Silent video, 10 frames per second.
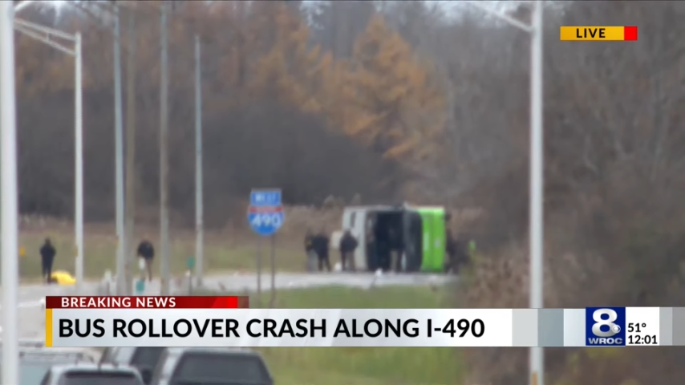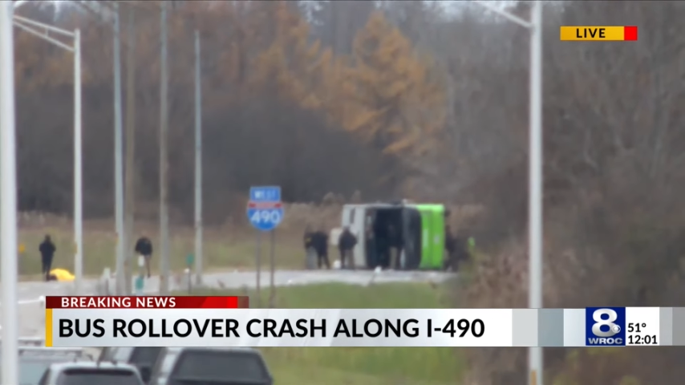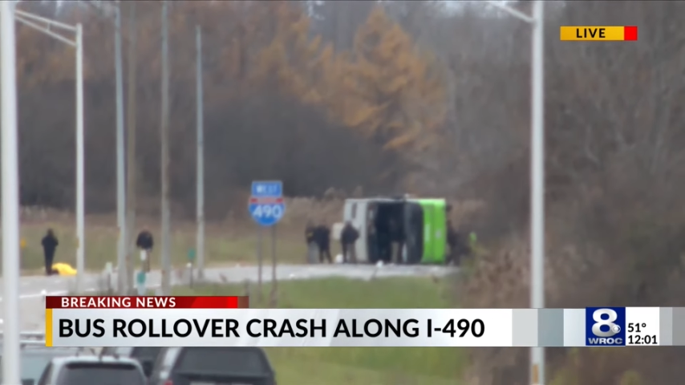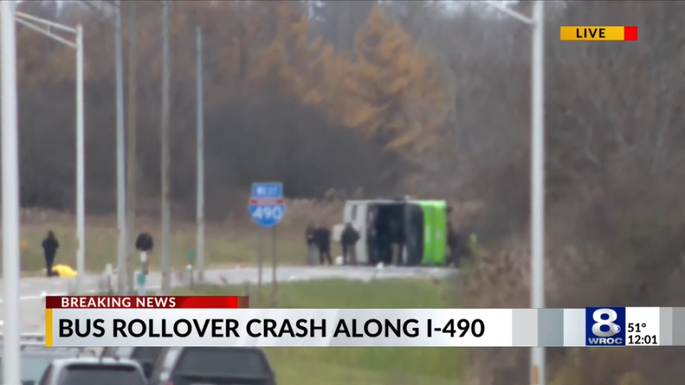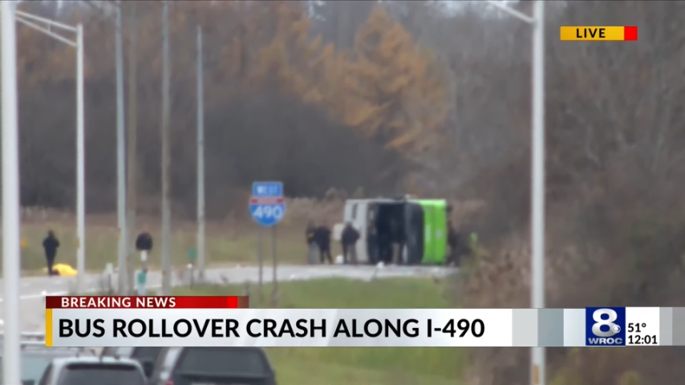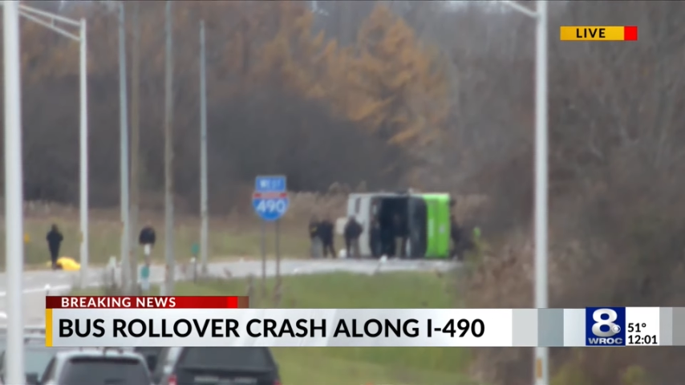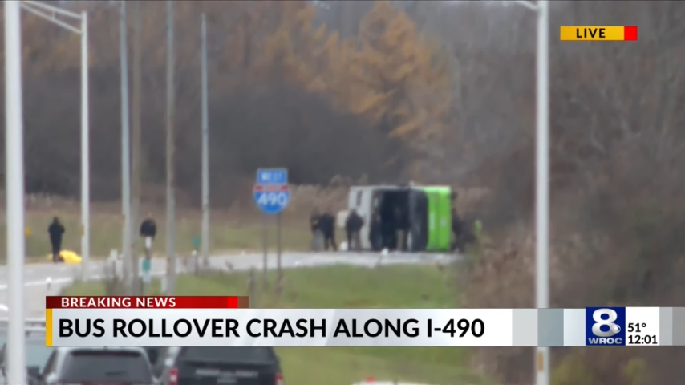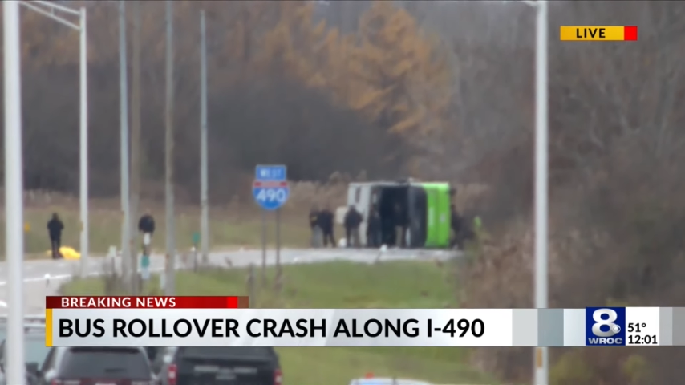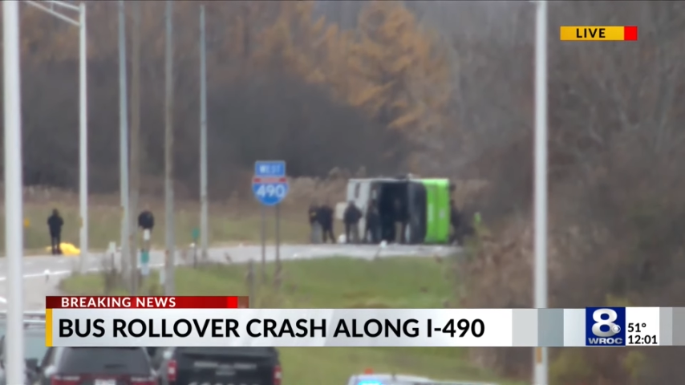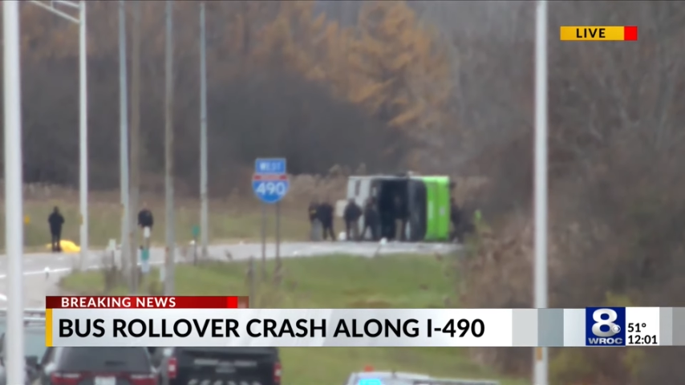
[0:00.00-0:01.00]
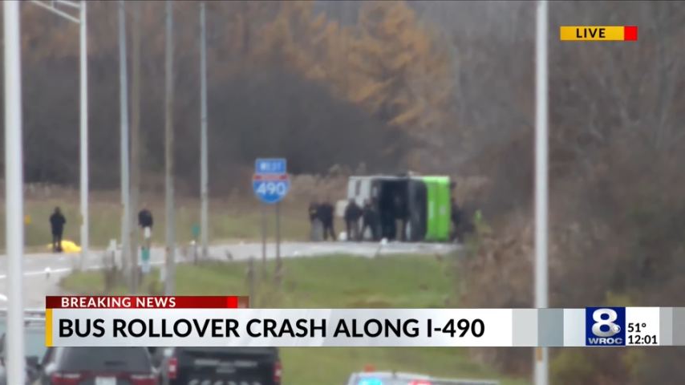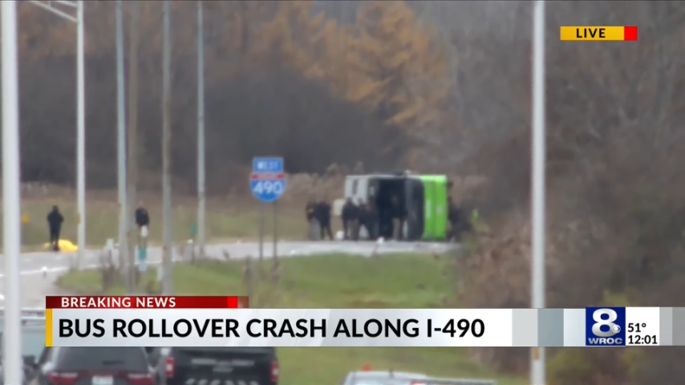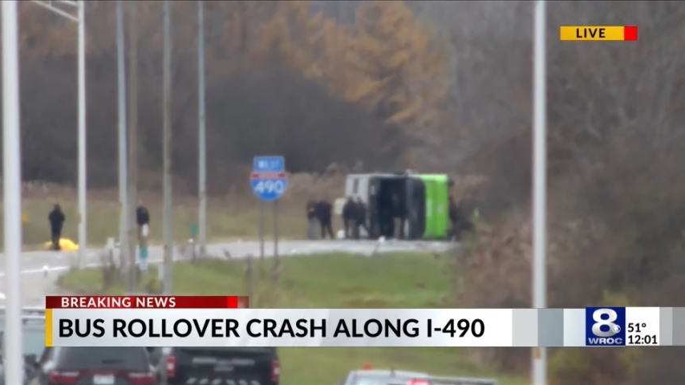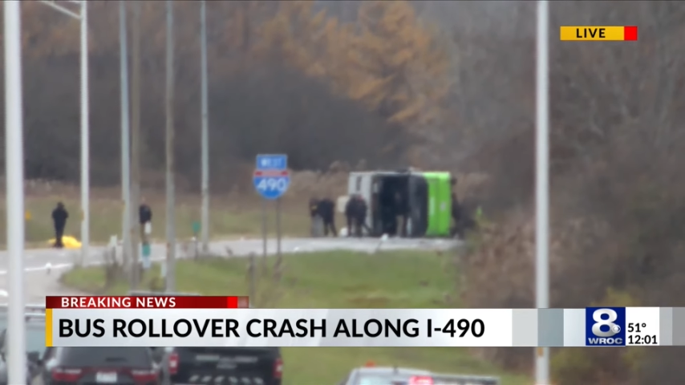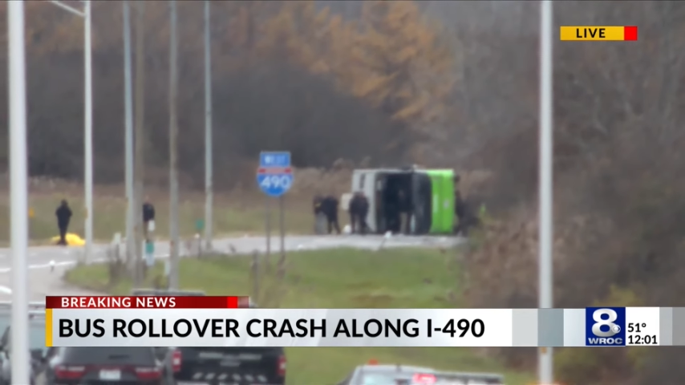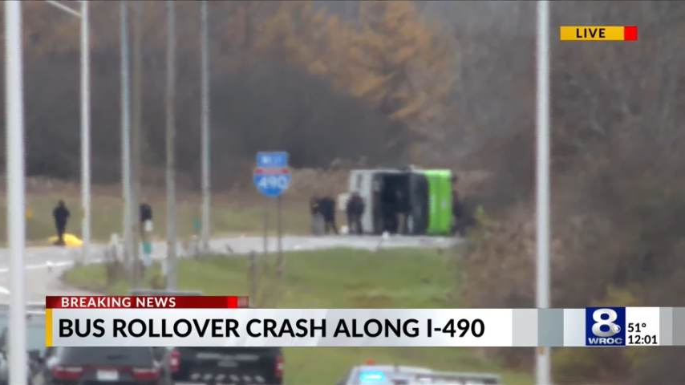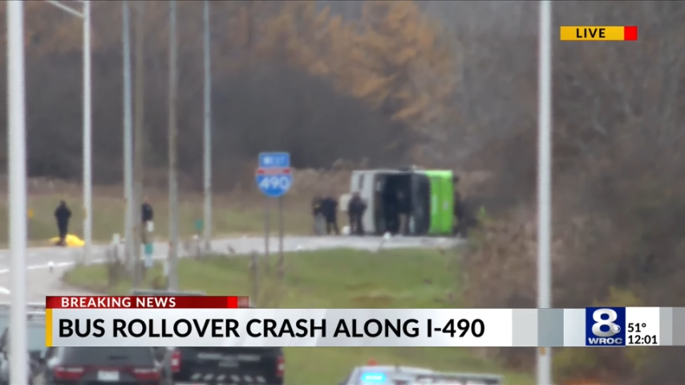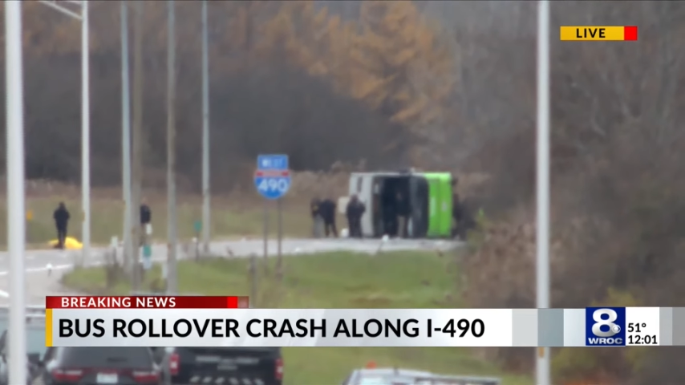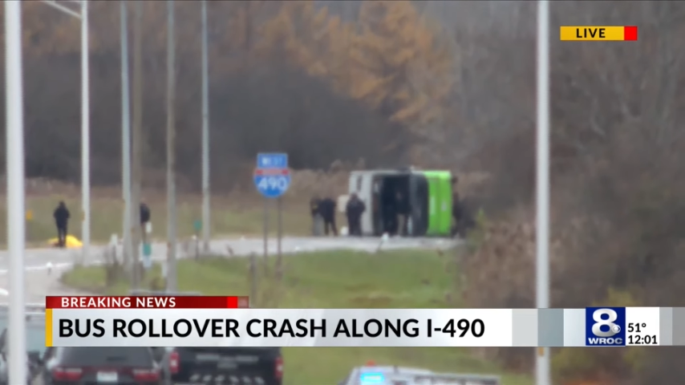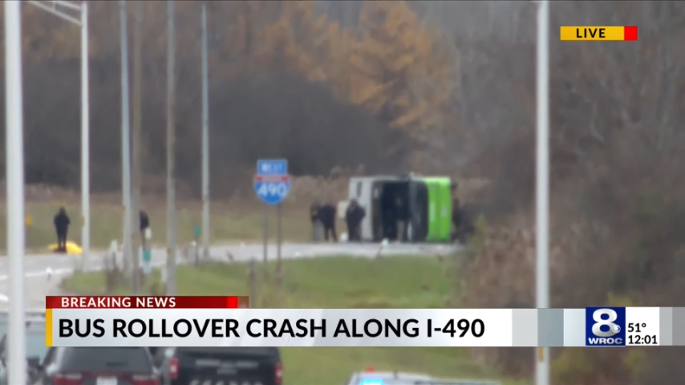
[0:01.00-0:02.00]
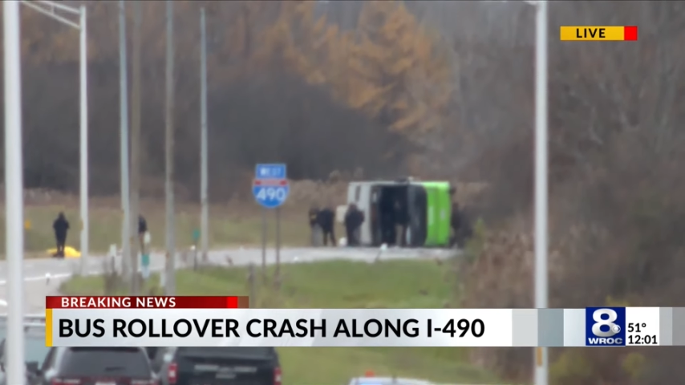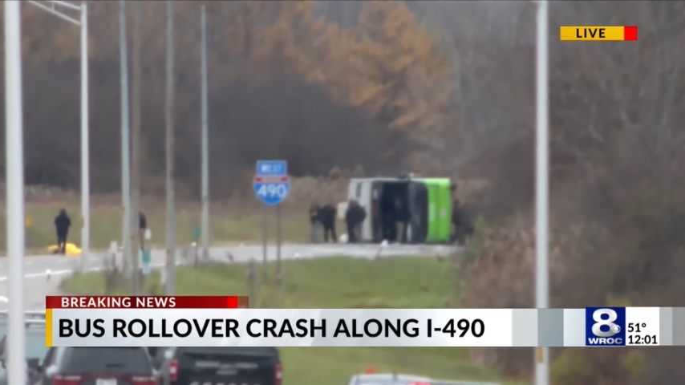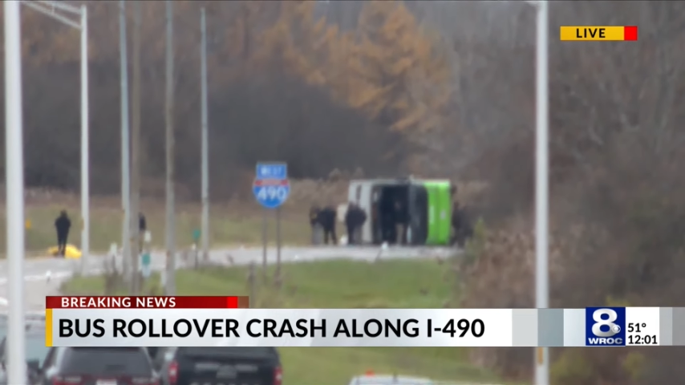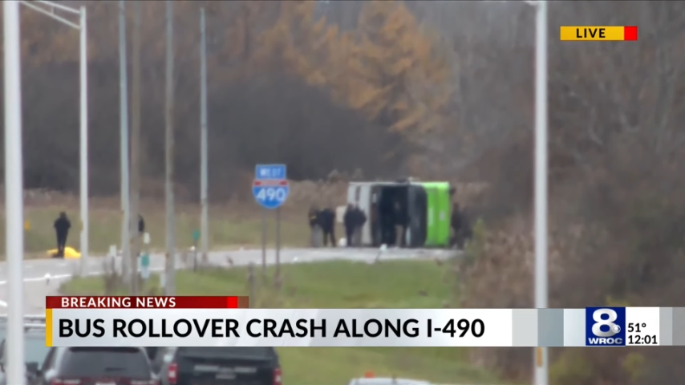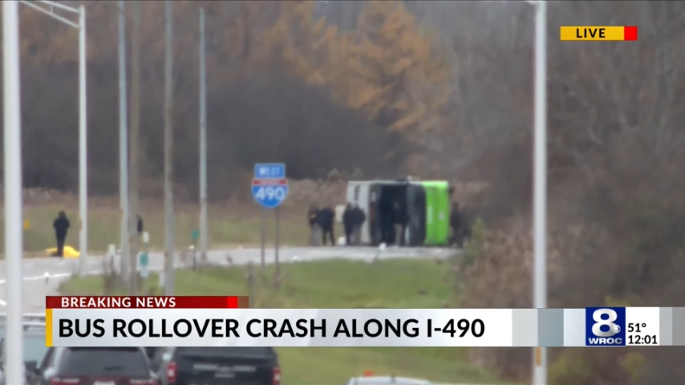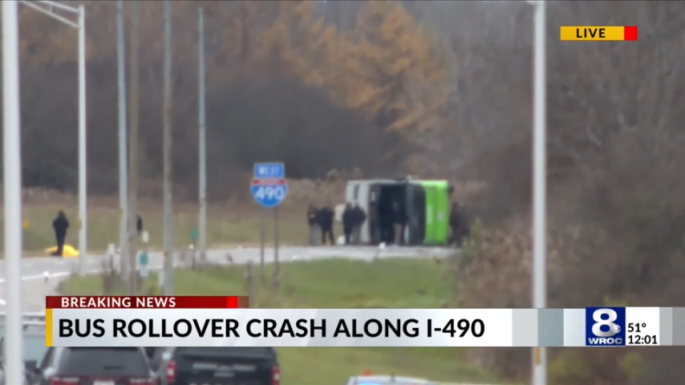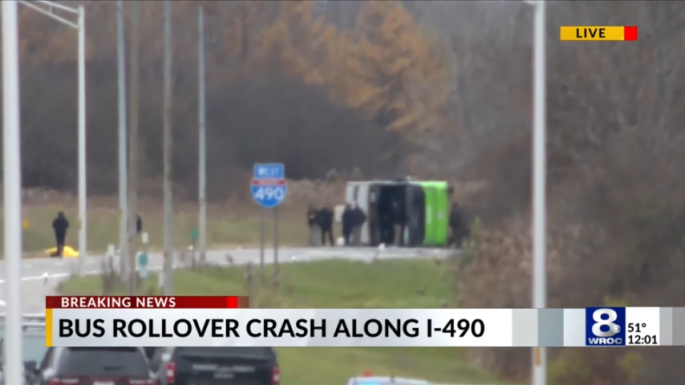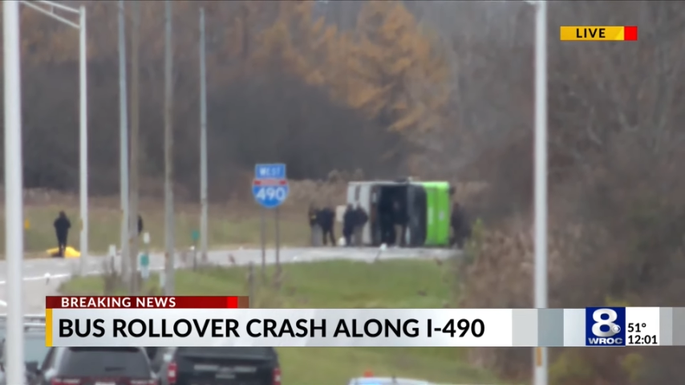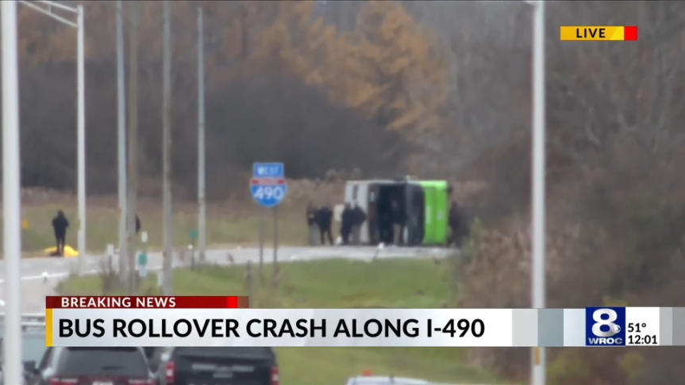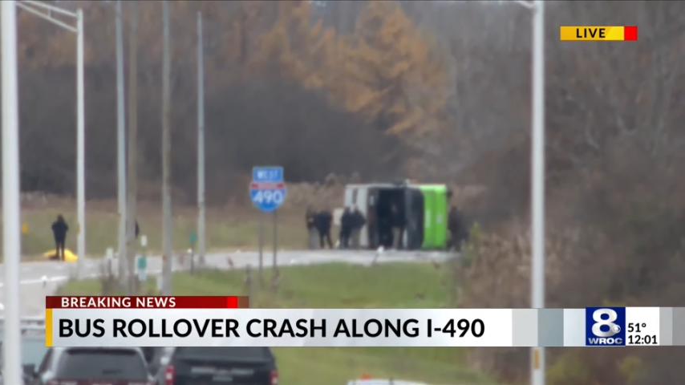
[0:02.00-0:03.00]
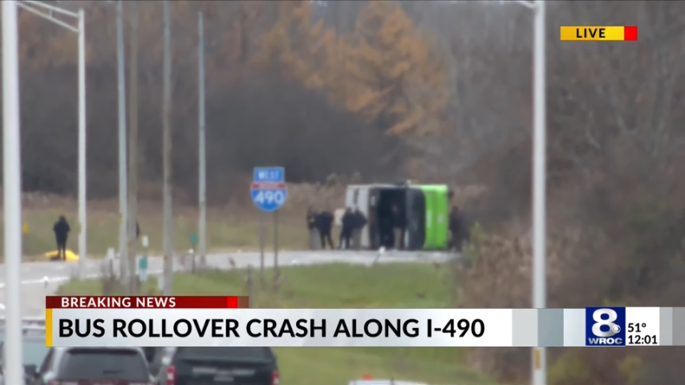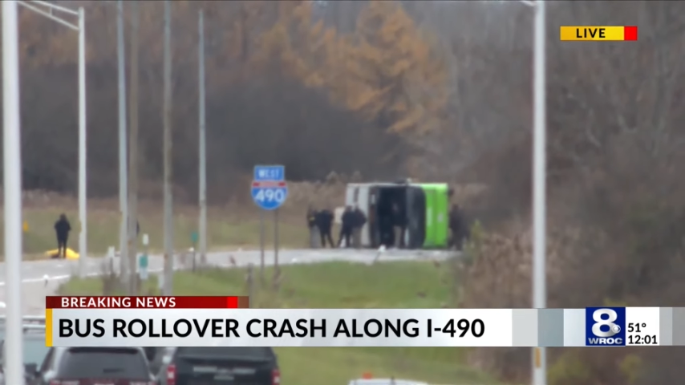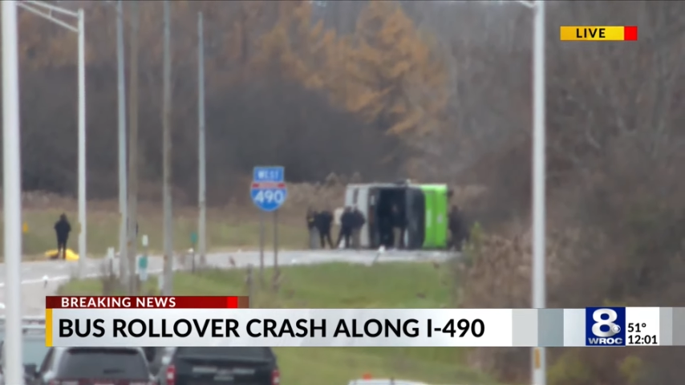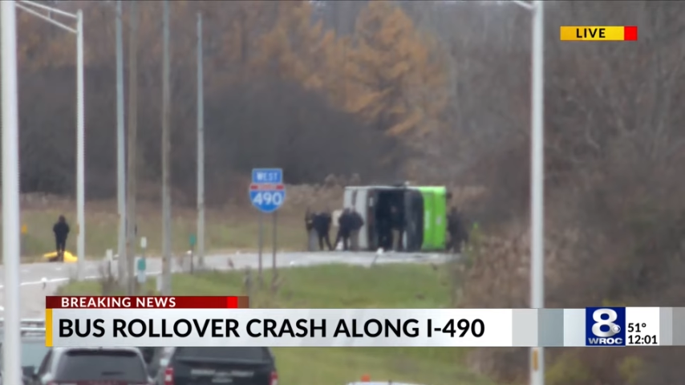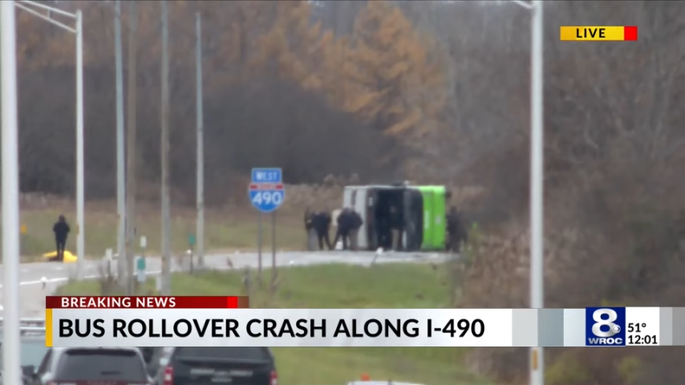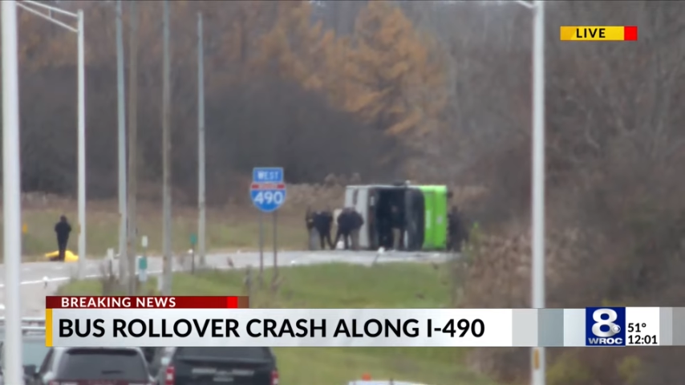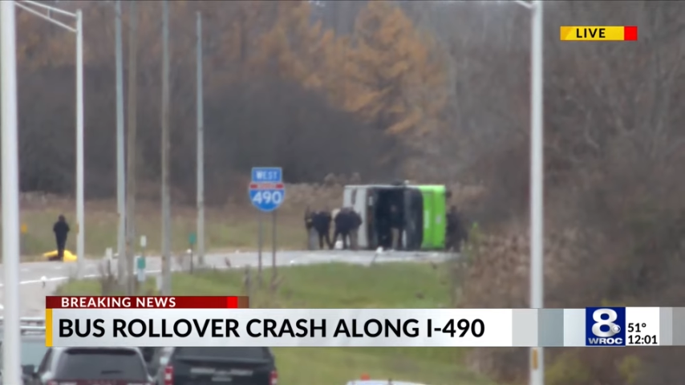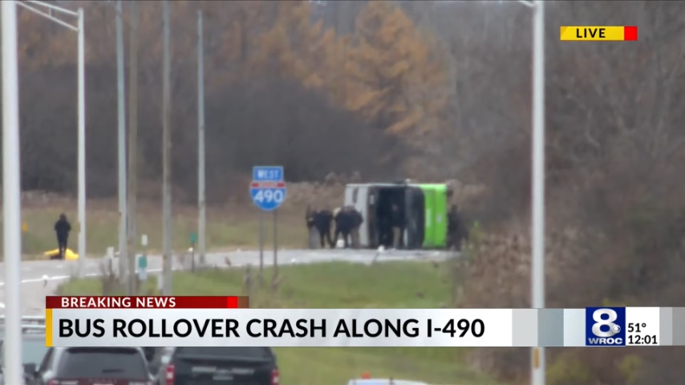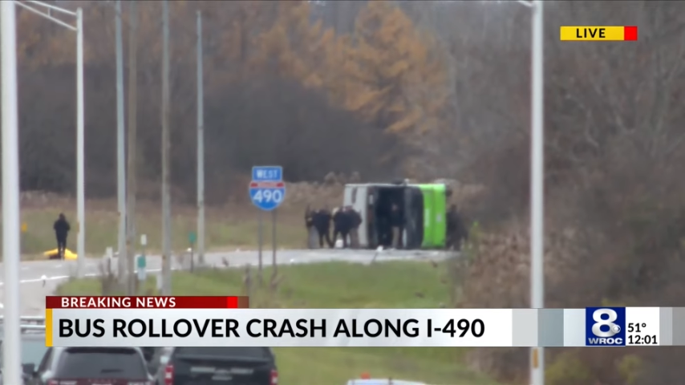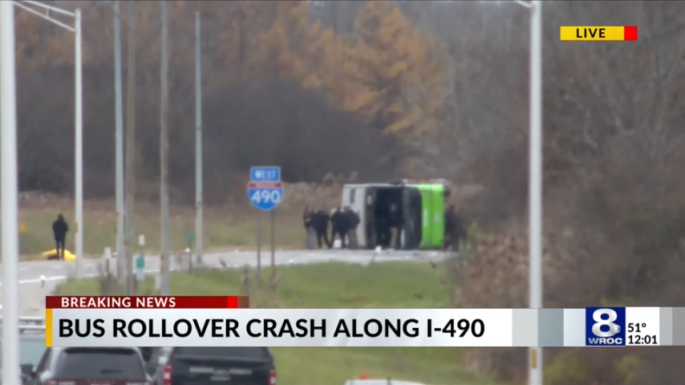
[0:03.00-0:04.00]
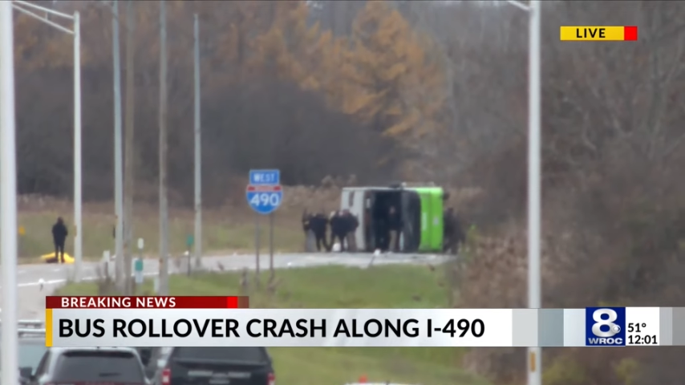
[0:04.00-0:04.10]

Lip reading: [unreadable: no face in view]